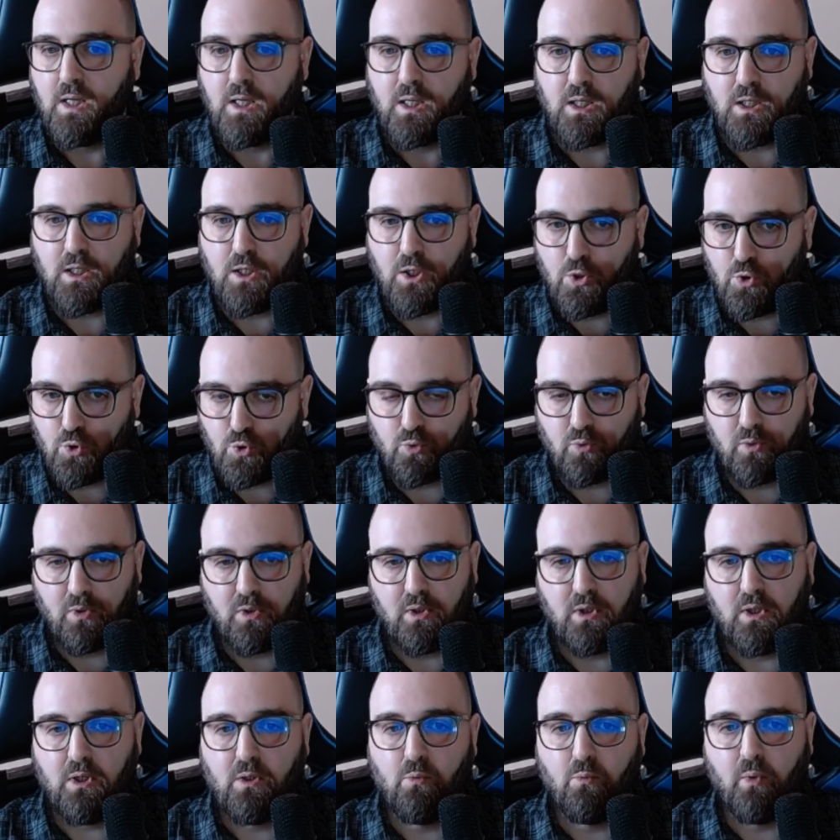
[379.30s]

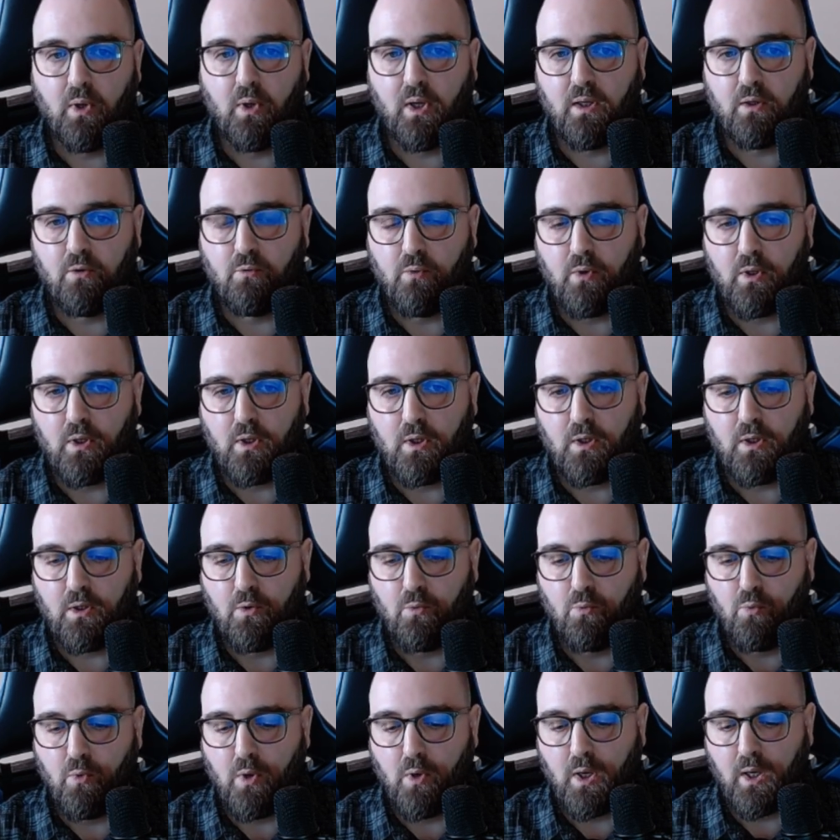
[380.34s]
usually when
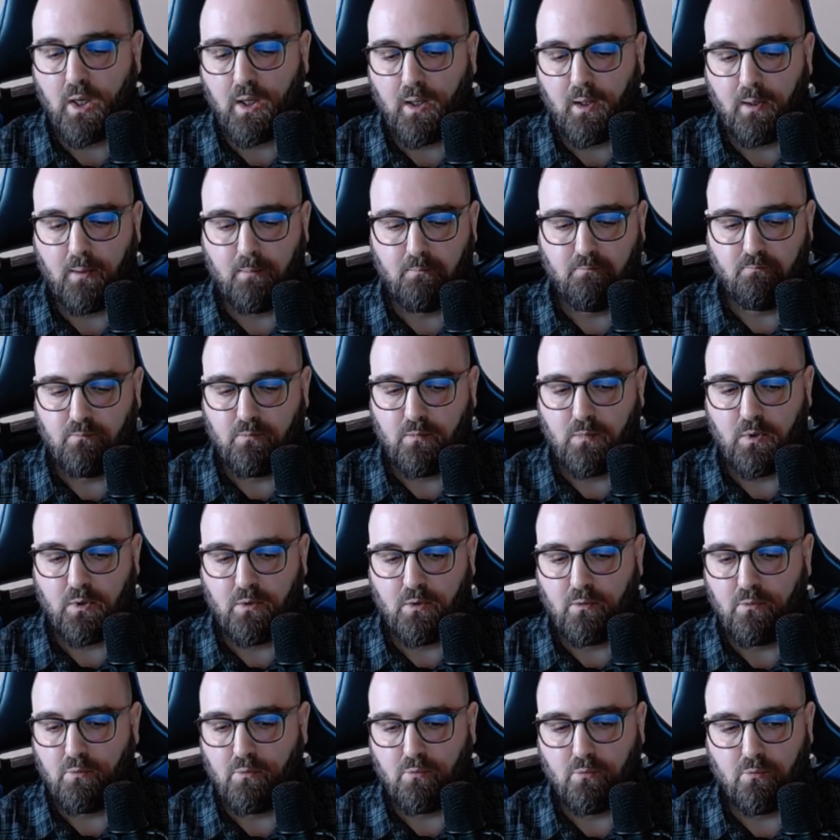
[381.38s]
you are, you
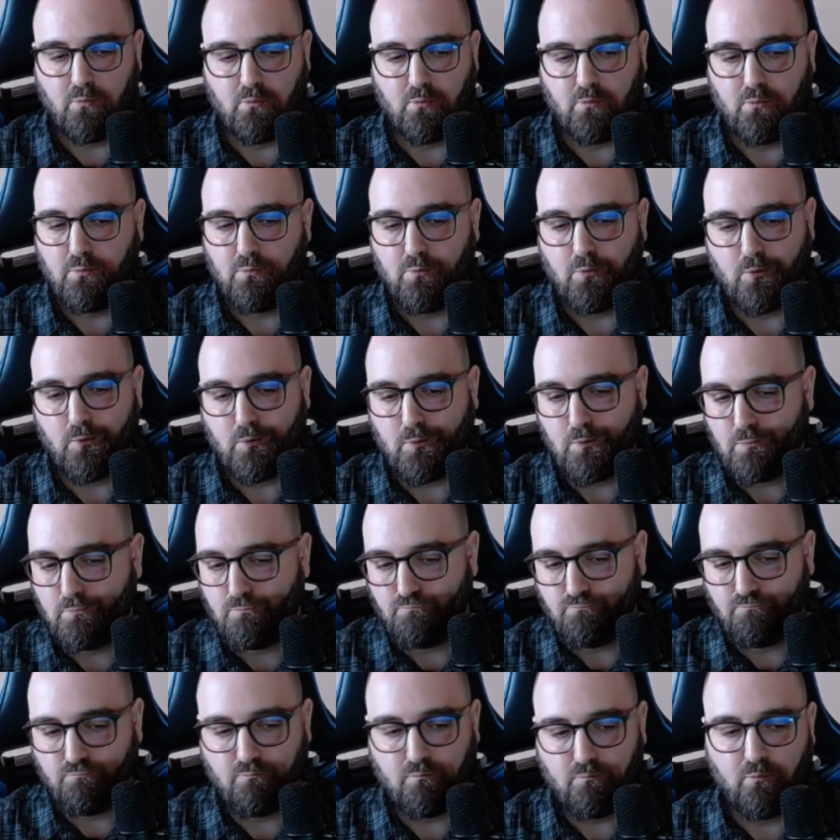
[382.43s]
know,
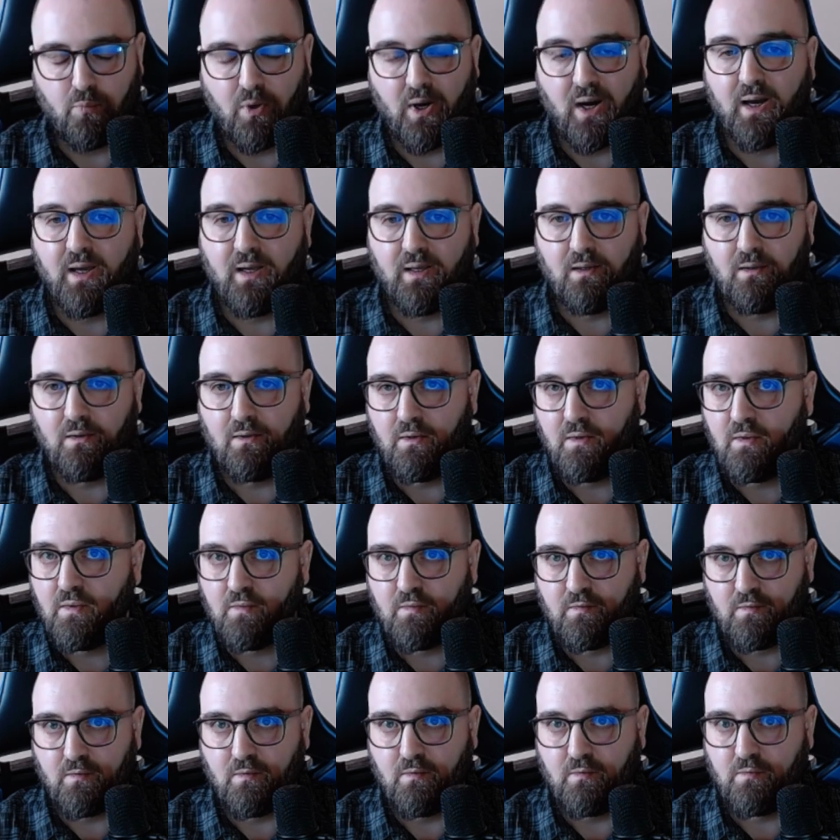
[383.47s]
buying an
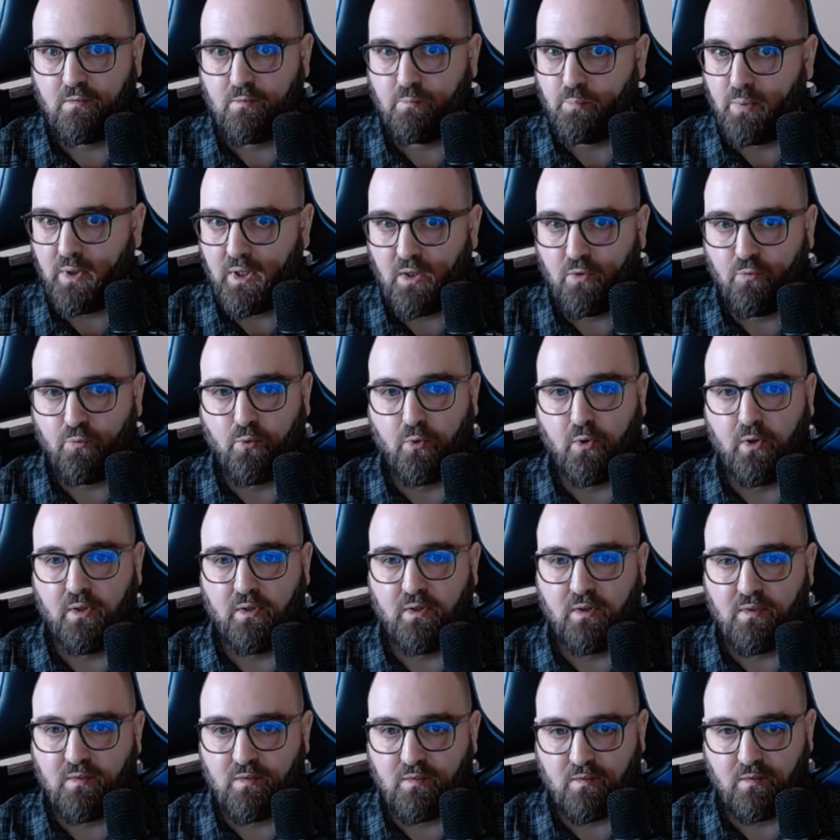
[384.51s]
instance, paying for an
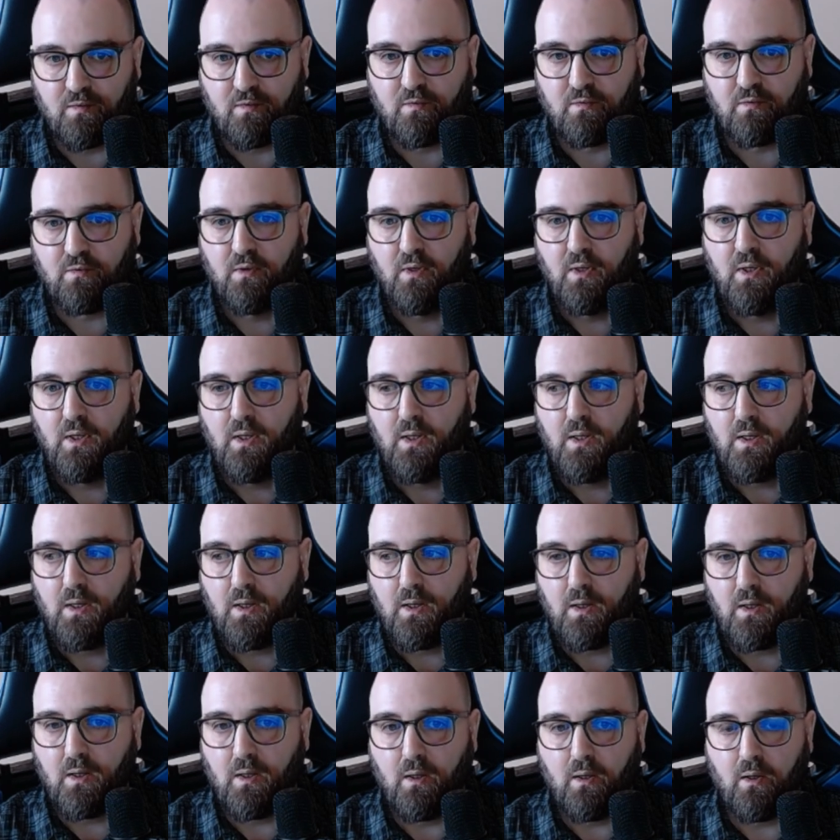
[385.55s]
instance
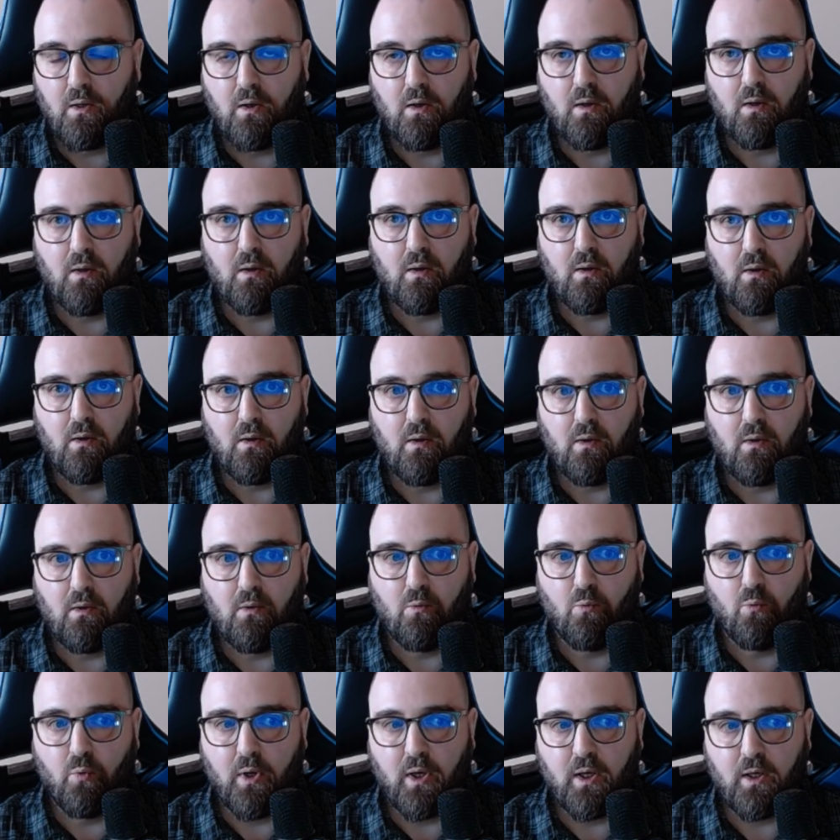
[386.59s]

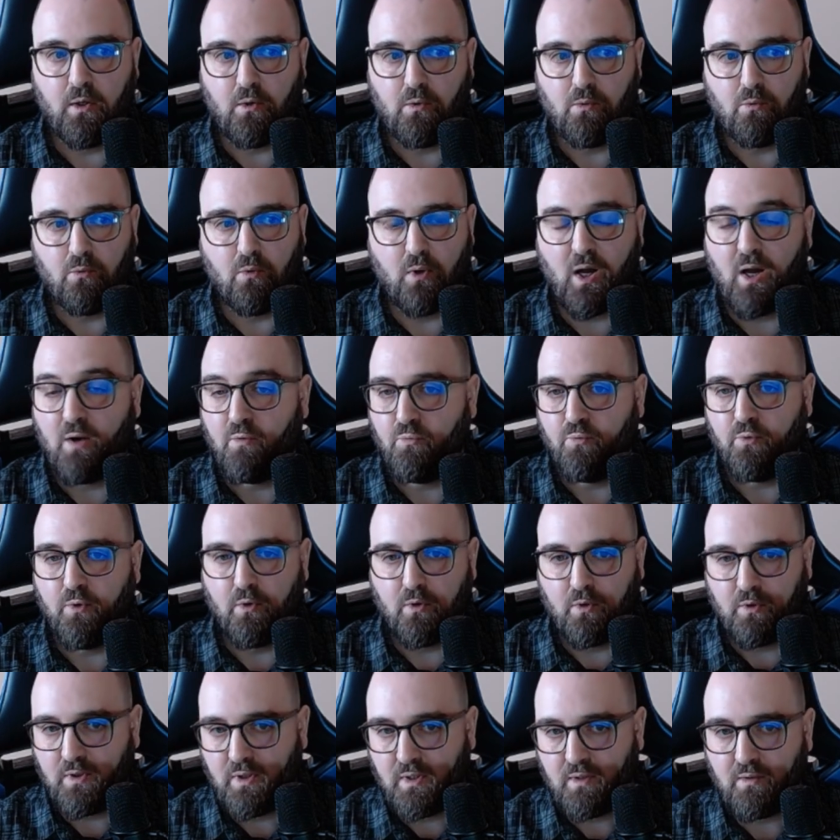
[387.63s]
where you have
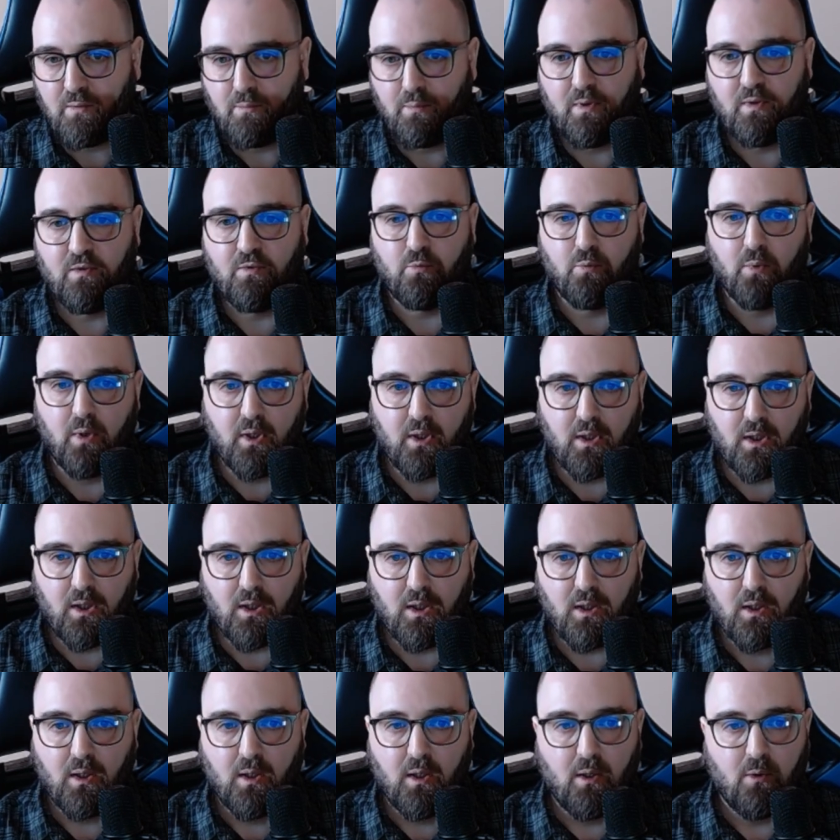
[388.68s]
your database running,
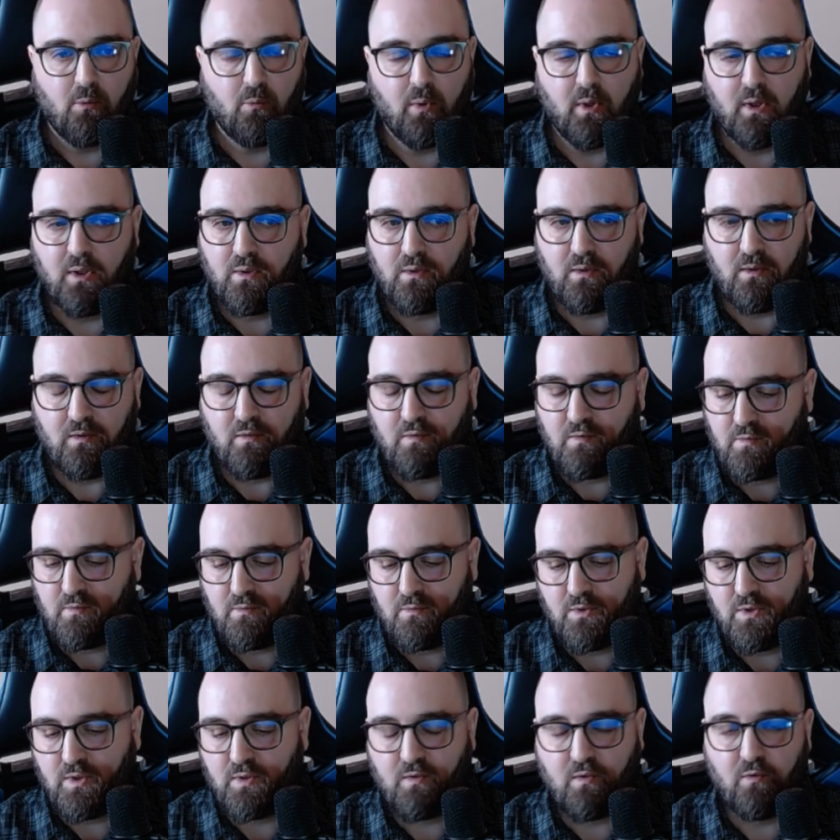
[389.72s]
whether it's
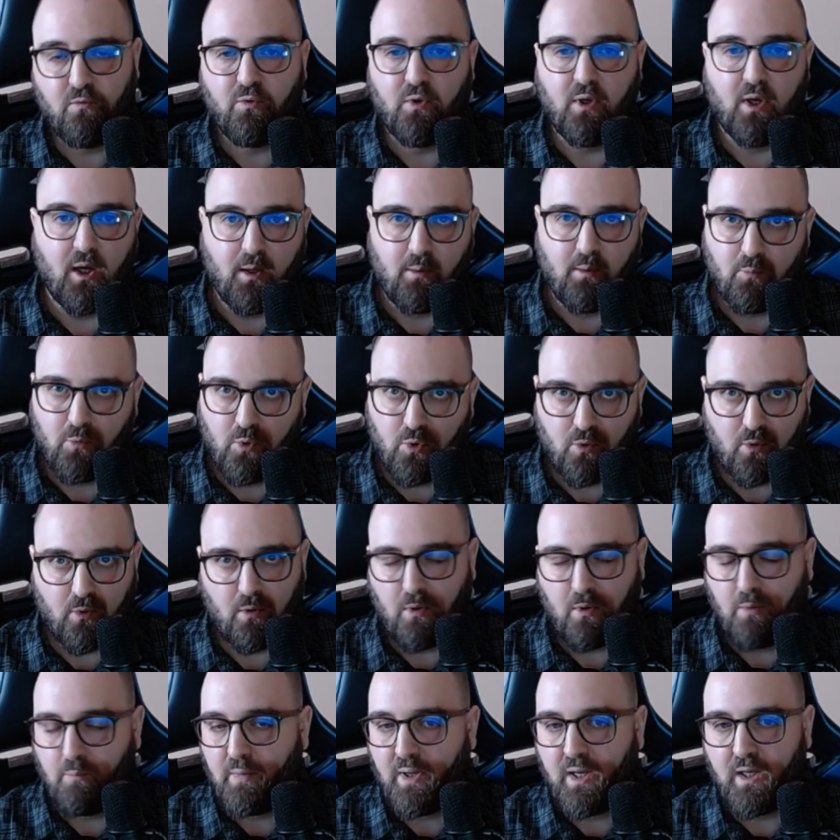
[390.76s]
just a VM
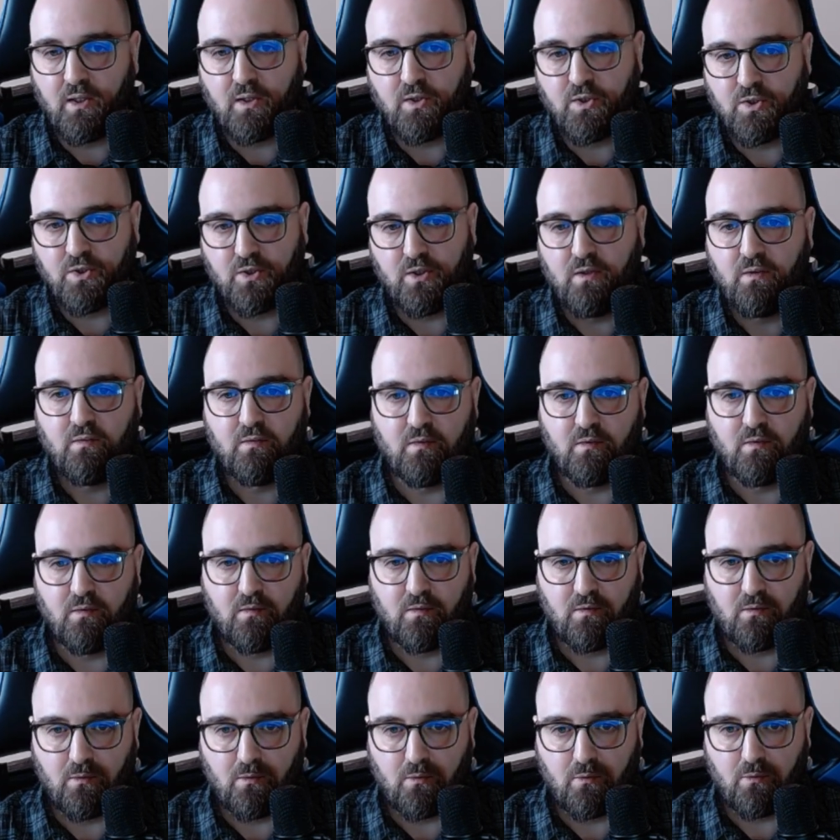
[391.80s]
or a managed
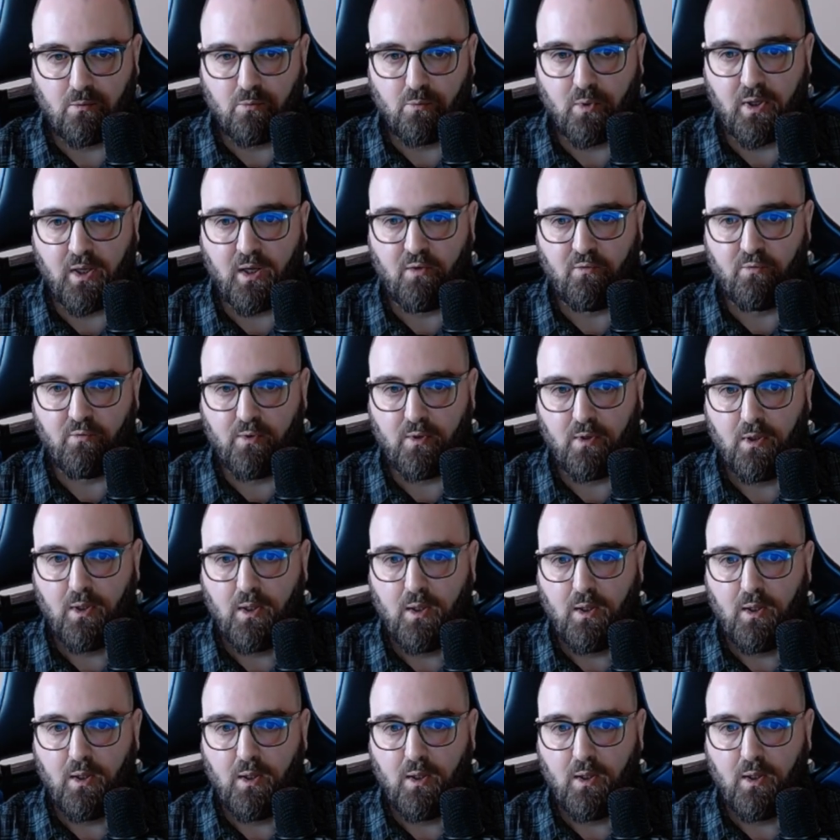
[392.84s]
instance or whatever,